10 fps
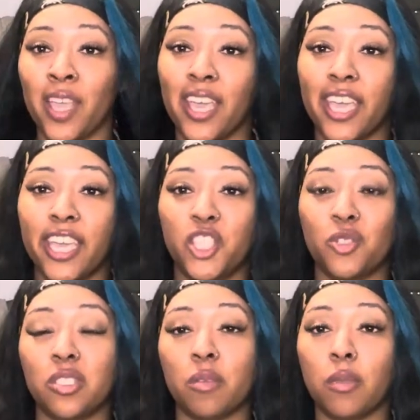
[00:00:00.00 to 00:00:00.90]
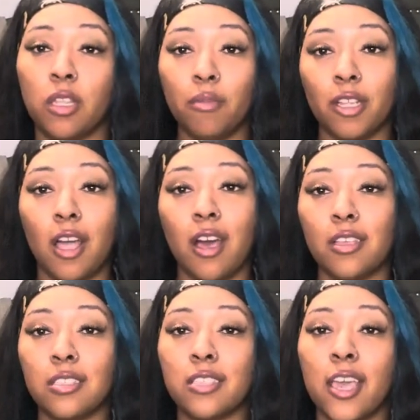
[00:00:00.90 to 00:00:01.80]
and get you some lip
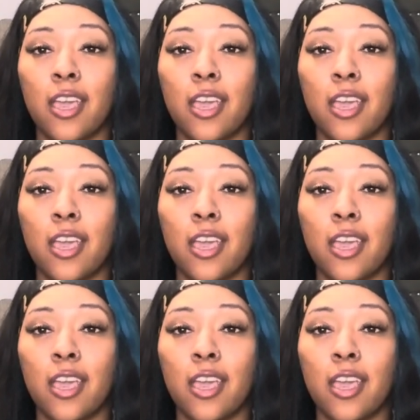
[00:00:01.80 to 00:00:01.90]
gloss.